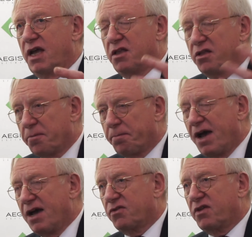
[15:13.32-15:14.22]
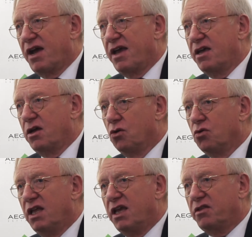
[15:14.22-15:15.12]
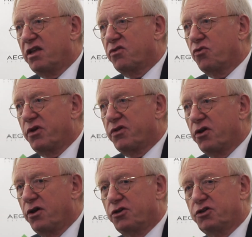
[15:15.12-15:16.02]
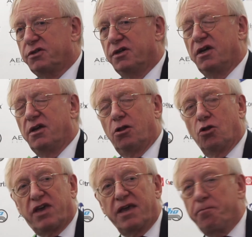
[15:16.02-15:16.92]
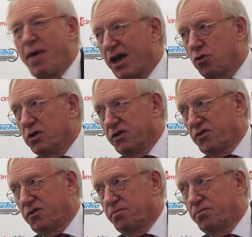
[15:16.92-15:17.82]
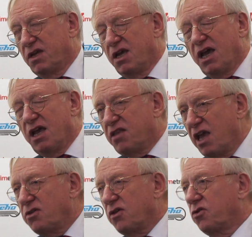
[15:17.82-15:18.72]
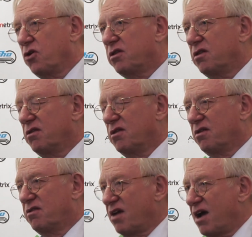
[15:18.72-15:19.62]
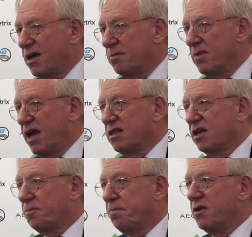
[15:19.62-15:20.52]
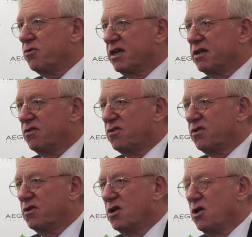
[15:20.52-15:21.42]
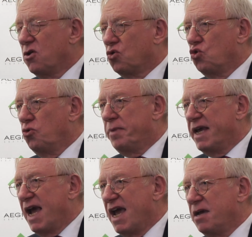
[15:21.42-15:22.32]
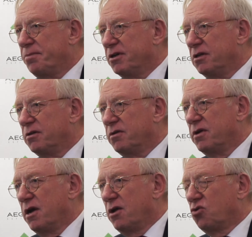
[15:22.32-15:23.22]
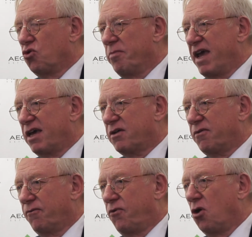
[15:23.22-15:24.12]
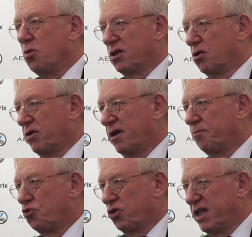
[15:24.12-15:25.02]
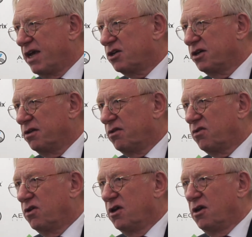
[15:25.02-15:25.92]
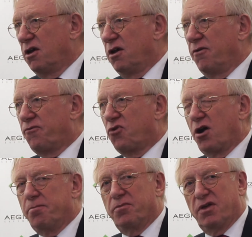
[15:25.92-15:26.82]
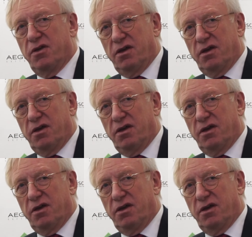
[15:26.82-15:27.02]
and in the past I only did the research looking backwards. It takes a certain time and experience to be able to make forward-looking predictions from